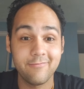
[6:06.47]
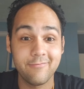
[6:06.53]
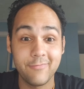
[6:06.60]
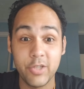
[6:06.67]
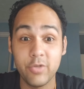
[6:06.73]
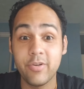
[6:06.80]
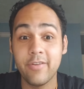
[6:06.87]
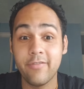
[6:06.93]

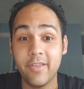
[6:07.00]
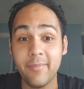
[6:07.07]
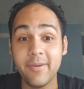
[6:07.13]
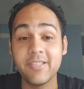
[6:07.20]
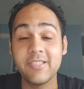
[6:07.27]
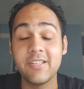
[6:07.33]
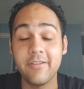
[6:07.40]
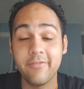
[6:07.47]
You give them a
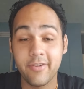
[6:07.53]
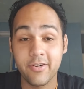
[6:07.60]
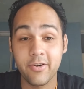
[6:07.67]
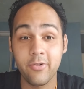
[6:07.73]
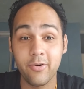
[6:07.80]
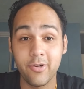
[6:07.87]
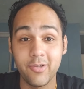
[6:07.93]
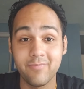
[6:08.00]
sniff on
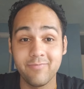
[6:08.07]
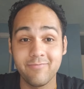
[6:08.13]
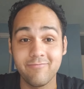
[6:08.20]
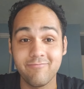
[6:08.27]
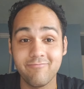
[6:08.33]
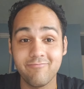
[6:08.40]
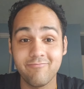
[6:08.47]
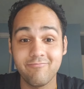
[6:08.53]
goal,
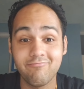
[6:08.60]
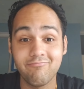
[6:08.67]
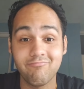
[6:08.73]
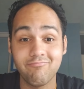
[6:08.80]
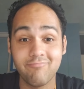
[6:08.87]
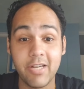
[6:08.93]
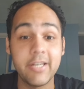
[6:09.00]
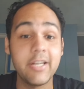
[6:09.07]

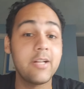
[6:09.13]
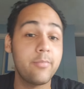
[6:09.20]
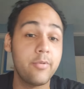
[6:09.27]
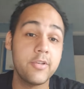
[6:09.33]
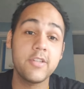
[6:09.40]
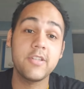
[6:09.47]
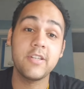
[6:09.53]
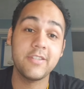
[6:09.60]
and they'll
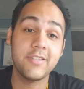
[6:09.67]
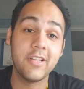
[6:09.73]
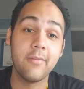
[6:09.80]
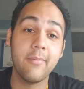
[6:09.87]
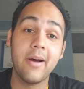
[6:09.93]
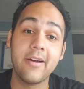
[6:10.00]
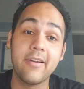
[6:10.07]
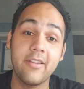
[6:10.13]
put it into the
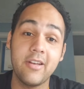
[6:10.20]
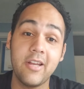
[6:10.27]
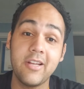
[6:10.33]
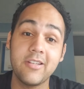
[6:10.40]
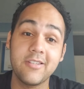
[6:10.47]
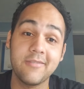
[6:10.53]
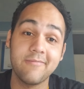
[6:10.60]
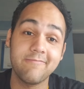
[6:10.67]
back of the
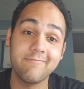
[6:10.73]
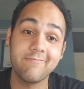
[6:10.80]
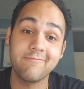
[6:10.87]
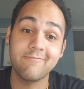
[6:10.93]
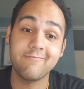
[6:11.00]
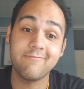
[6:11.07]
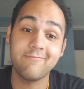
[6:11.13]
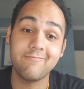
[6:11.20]
net.
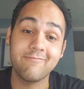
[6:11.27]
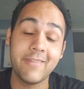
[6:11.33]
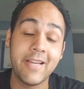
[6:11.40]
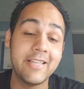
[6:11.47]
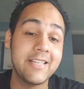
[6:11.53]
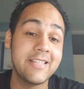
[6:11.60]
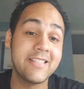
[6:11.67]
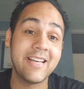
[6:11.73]

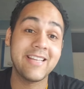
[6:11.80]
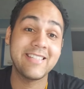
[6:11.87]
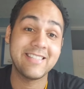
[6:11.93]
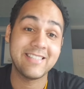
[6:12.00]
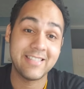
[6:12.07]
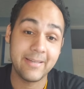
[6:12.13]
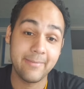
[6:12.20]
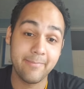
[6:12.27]
It is as
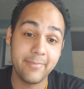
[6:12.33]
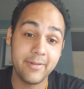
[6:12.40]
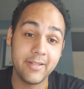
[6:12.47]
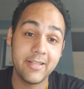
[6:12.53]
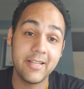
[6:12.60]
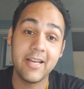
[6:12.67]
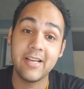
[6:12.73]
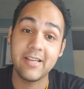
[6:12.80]

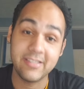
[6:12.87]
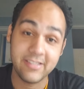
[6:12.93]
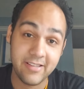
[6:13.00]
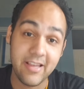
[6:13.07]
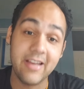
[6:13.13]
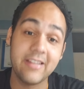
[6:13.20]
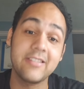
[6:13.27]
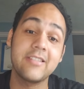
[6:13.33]
simple as
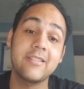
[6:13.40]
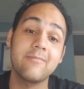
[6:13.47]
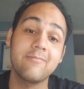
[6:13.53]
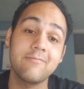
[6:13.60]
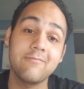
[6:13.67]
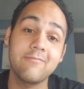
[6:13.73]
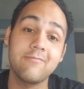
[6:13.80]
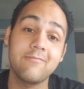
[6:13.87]
that.
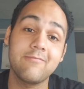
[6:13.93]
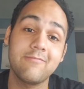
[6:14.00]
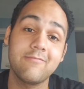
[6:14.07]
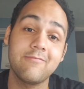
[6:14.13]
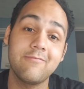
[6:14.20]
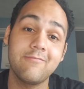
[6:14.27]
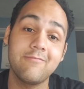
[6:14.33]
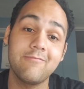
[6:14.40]

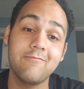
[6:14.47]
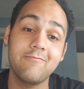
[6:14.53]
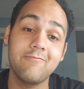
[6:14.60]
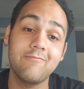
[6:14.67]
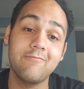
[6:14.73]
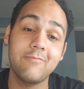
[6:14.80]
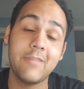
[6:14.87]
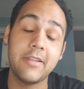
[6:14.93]

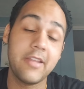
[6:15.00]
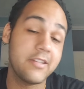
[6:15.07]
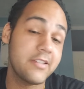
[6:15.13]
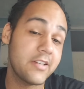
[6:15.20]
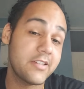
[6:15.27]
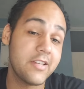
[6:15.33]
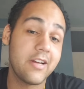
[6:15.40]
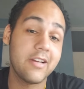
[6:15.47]
And that's
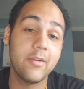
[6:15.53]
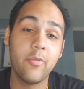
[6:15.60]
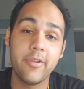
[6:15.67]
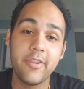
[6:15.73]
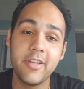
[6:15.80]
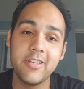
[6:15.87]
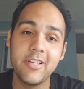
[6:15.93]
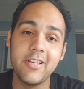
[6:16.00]
exactly
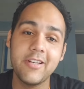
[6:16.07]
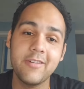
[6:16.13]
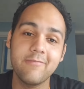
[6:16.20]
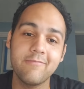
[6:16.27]
what they did.